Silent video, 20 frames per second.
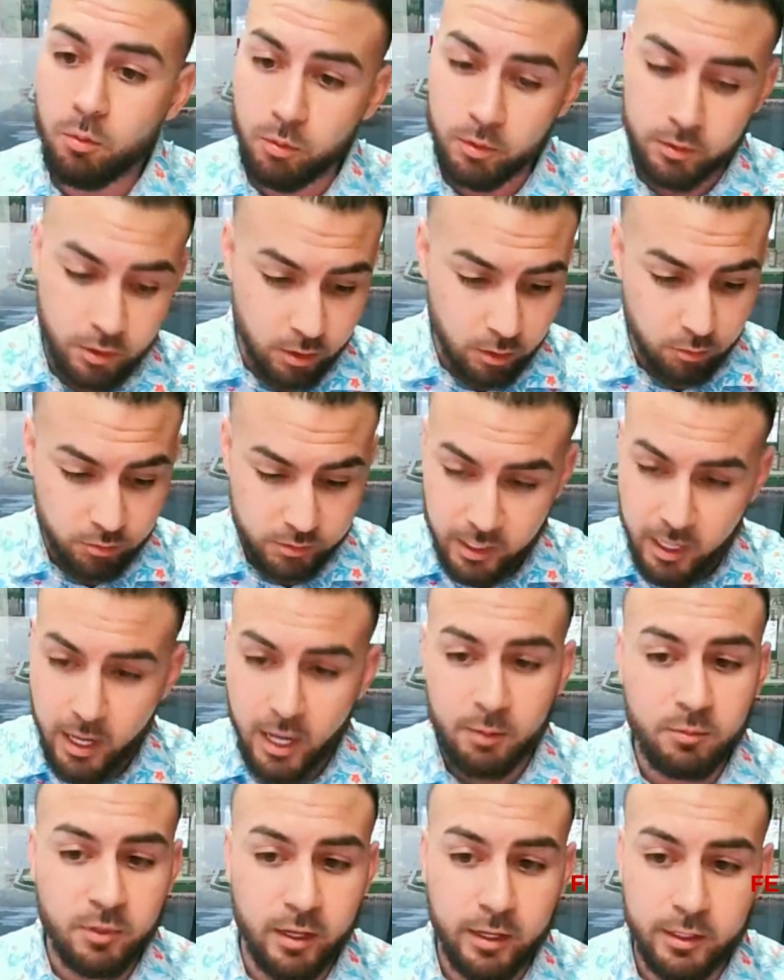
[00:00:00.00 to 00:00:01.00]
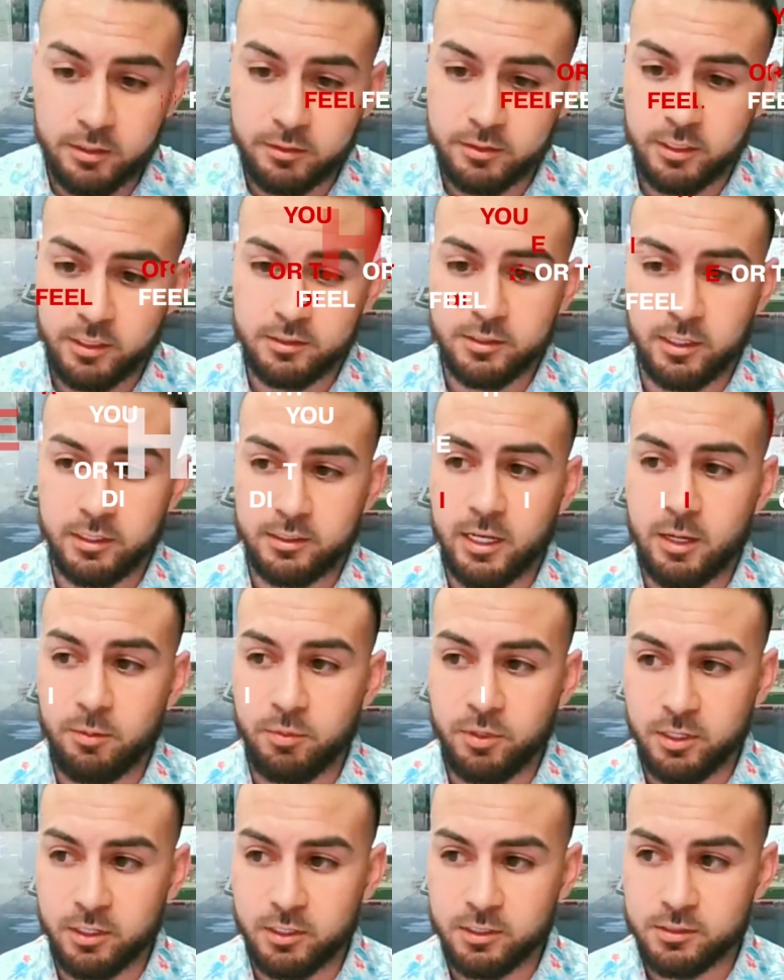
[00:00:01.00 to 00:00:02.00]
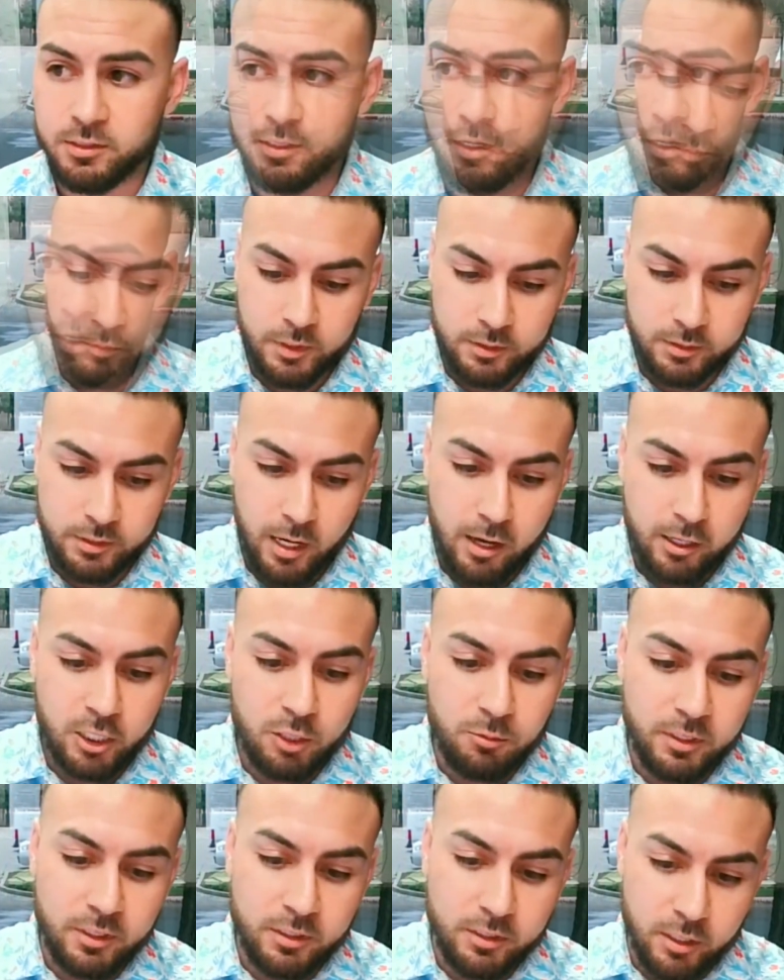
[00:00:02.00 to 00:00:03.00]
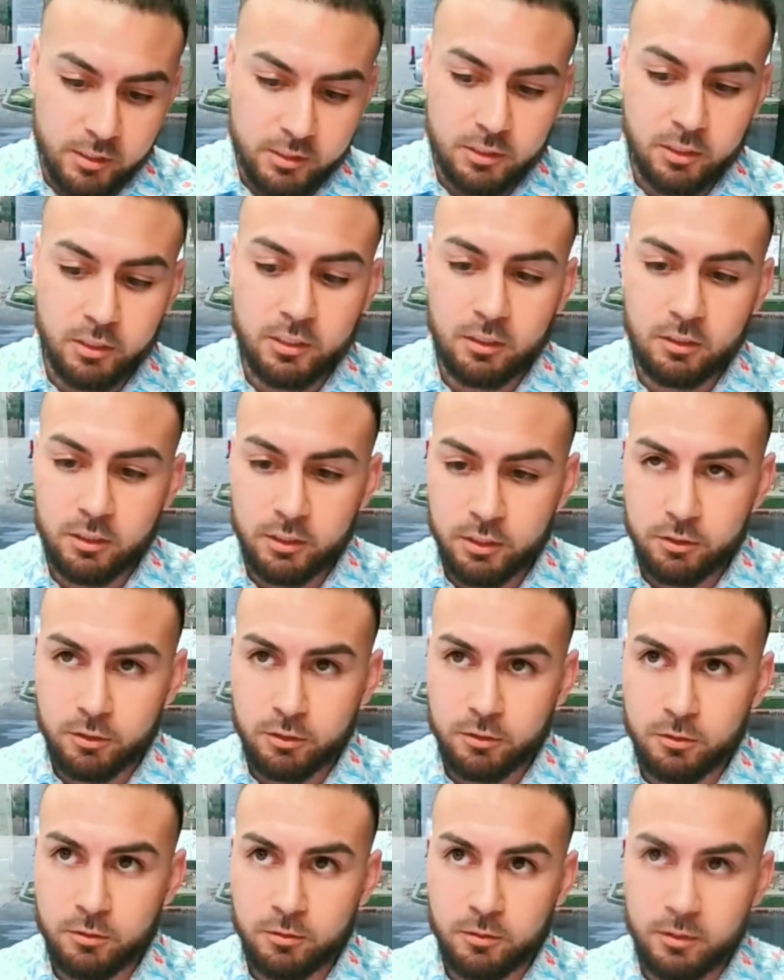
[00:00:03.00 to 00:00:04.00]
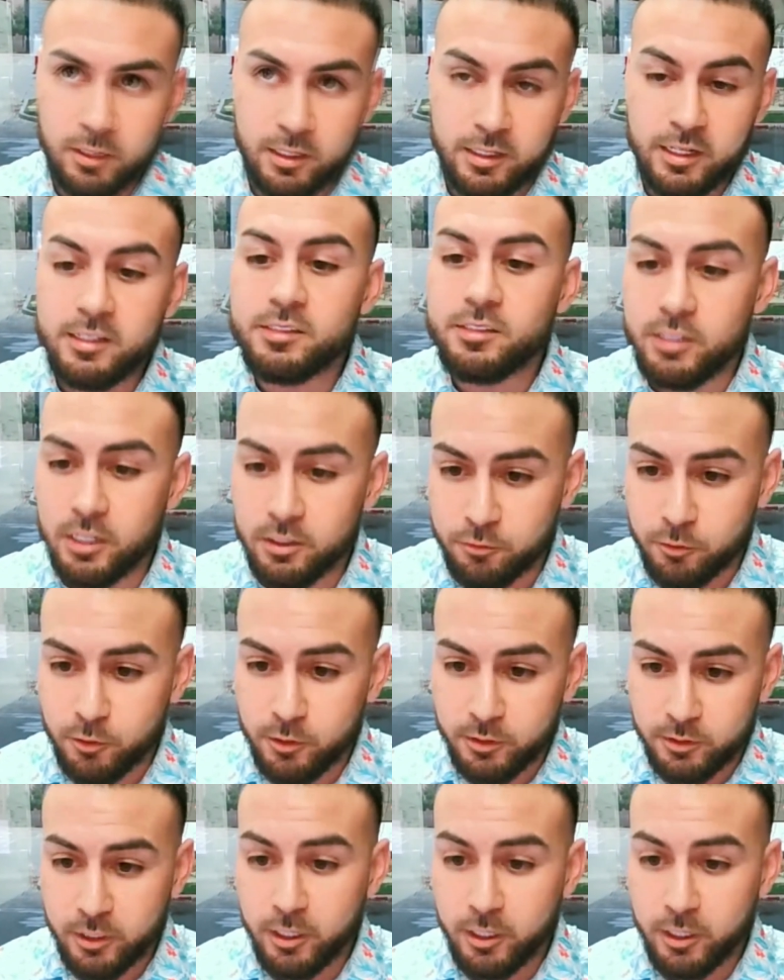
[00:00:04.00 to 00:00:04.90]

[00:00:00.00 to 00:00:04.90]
timeline and things like that, because the document does look it is different.